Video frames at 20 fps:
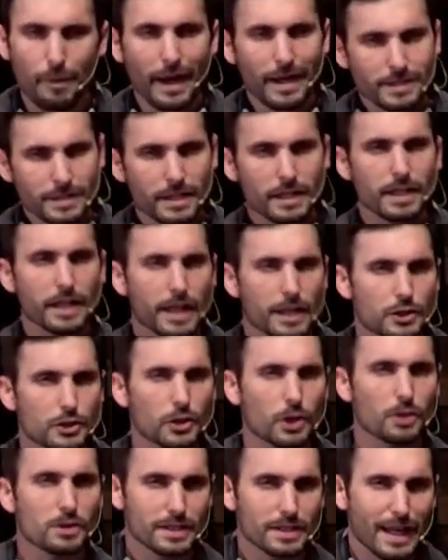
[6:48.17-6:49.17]
Basically, had
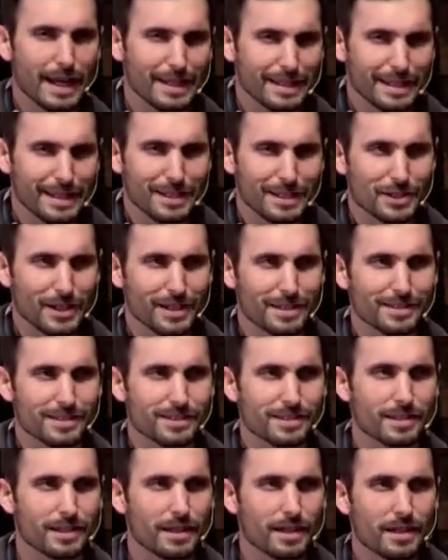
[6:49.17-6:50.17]
chosen that
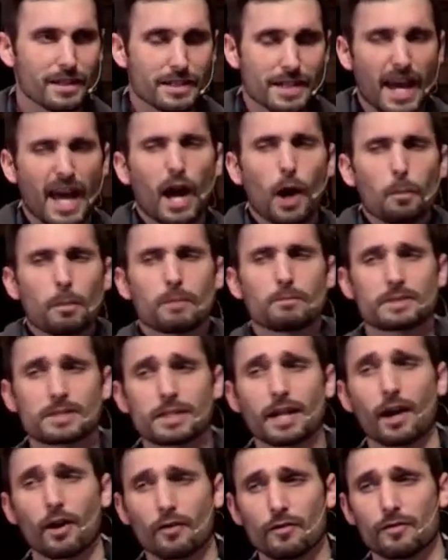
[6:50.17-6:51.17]
allegiance to help
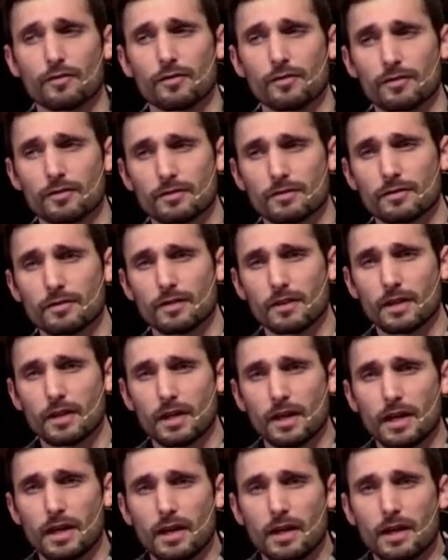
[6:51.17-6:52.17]
himself,
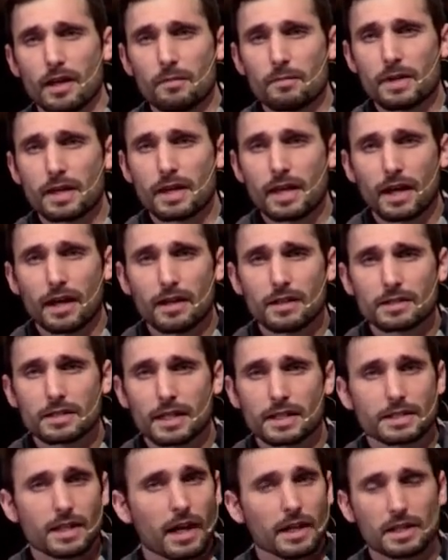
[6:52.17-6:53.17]

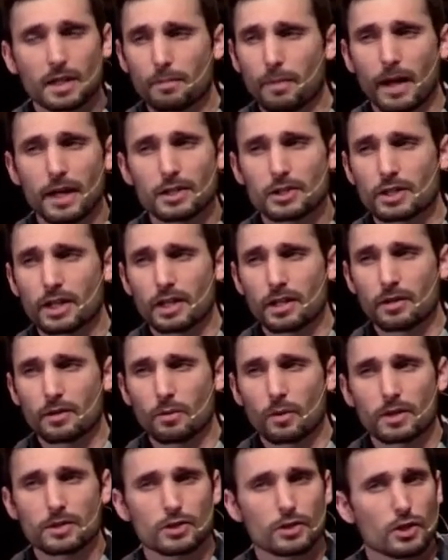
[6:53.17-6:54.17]
because his
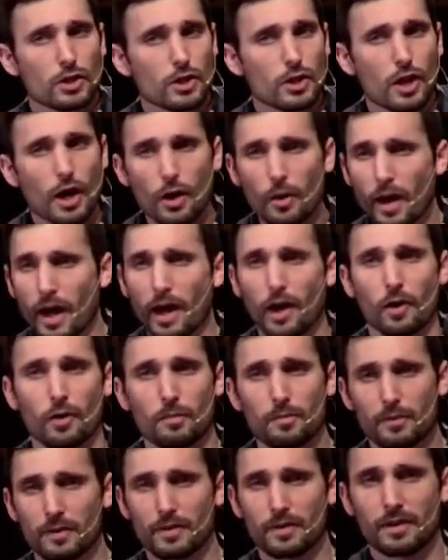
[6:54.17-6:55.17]
occupation was no
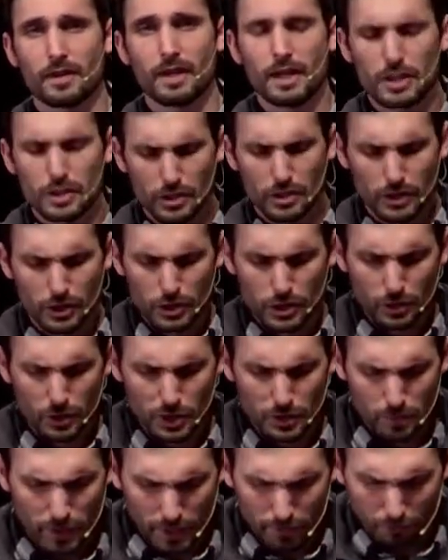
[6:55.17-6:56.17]
help to the
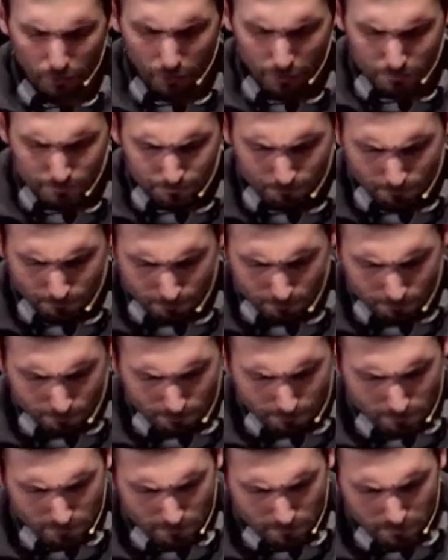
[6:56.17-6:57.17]
Jewish people.
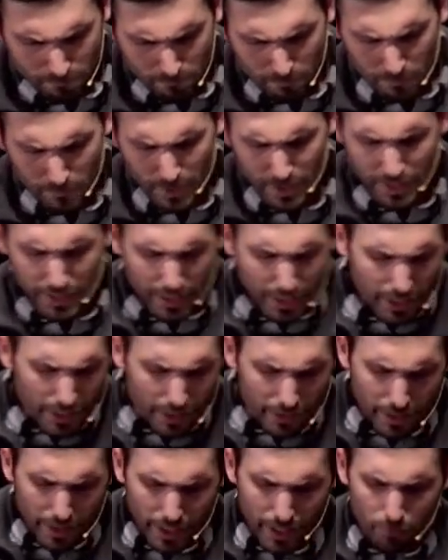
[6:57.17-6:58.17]
And
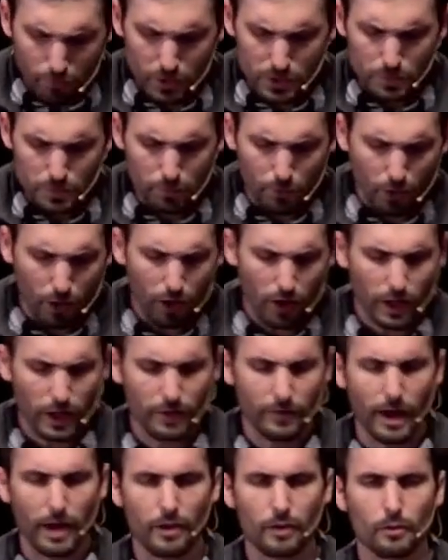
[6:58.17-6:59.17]
again, it was
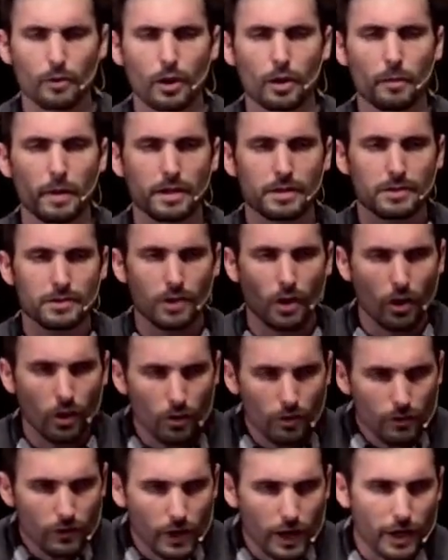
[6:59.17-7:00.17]
part of how the Romans
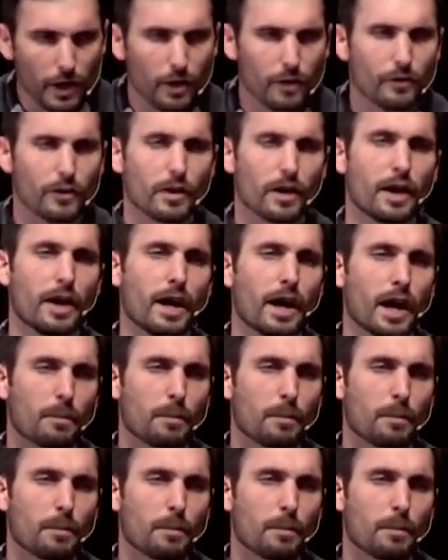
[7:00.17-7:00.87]
over and over